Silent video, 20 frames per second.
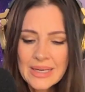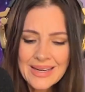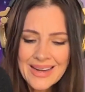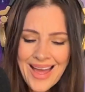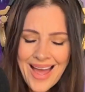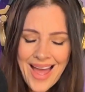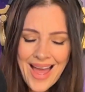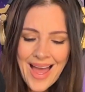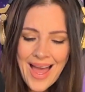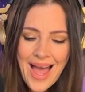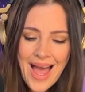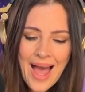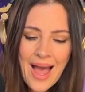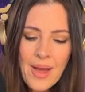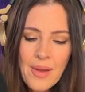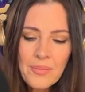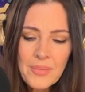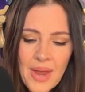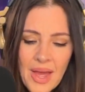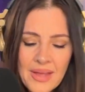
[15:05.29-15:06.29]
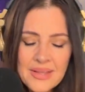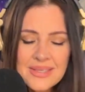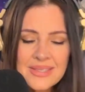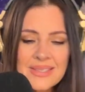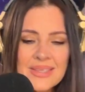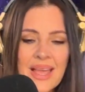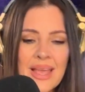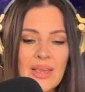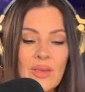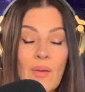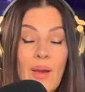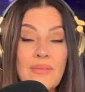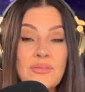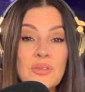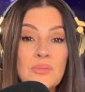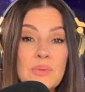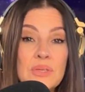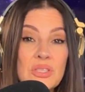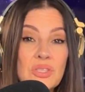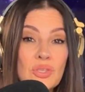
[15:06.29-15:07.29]
And I'm not saying you have
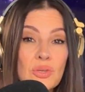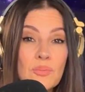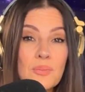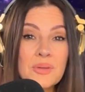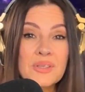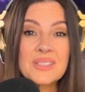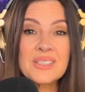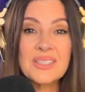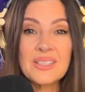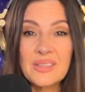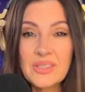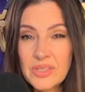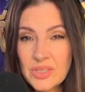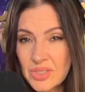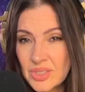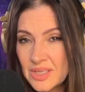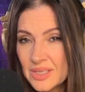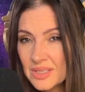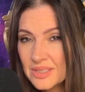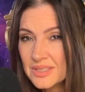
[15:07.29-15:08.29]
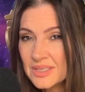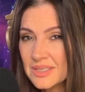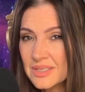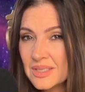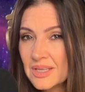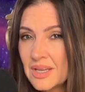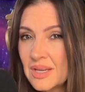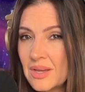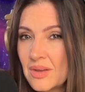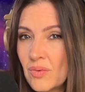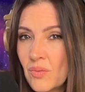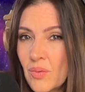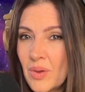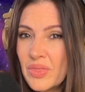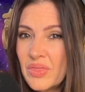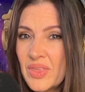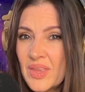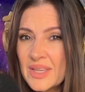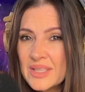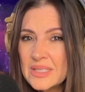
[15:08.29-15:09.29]
to be super diligent
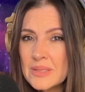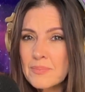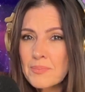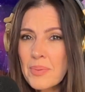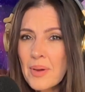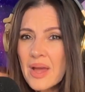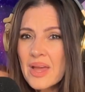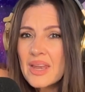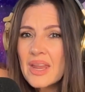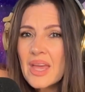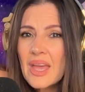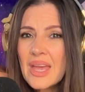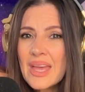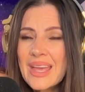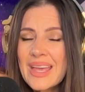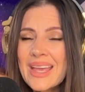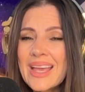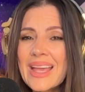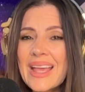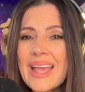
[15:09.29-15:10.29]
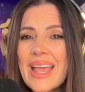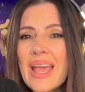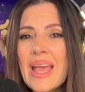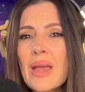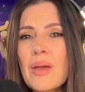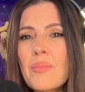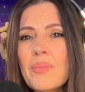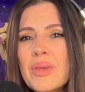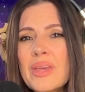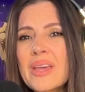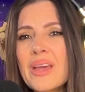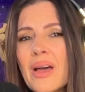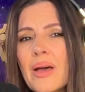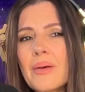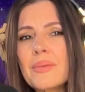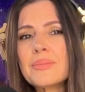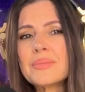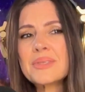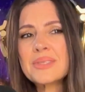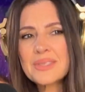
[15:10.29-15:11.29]
with this, but it can
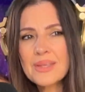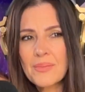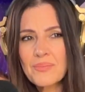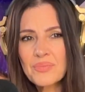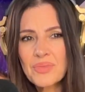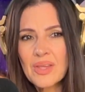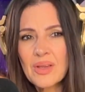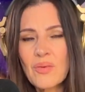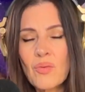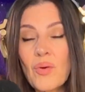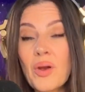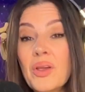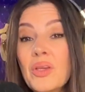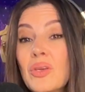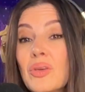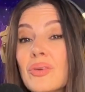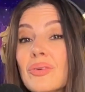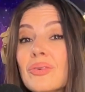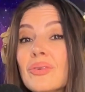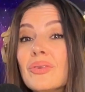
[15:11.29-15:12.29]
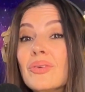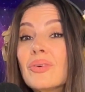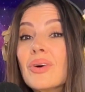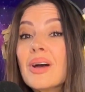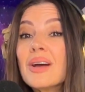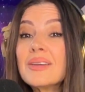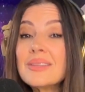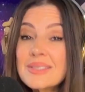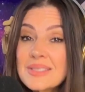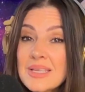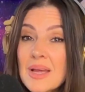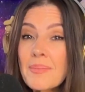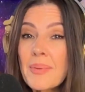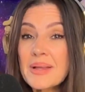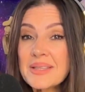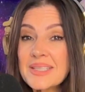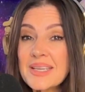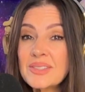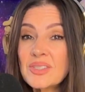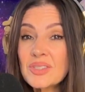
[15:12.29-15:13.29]
become something where you step
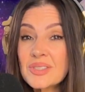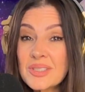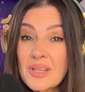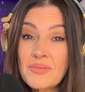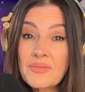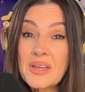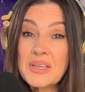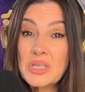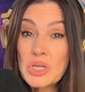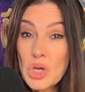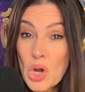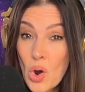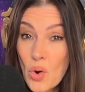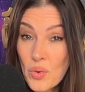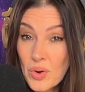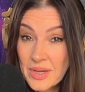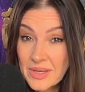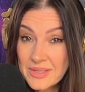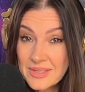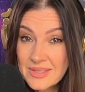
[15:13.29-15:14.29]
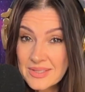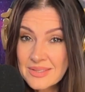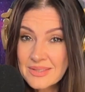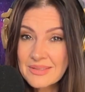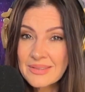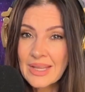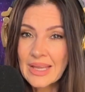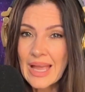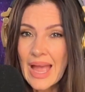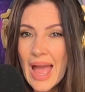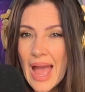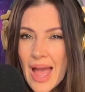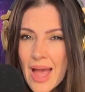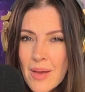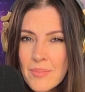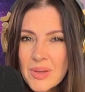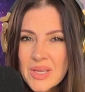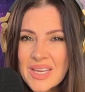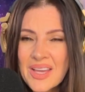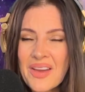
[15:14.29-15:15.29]
outside yourself and notice, like a
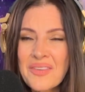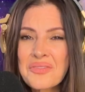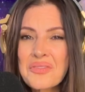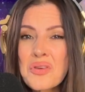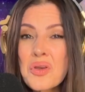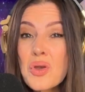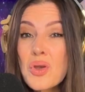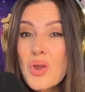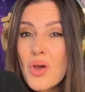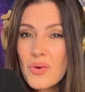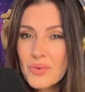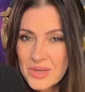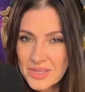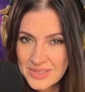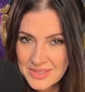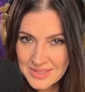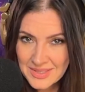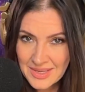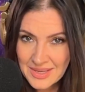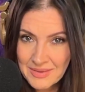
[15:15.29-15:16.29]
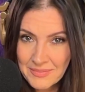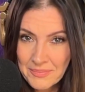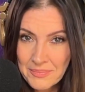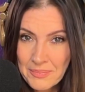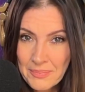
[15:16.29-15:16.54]
habit of noticing.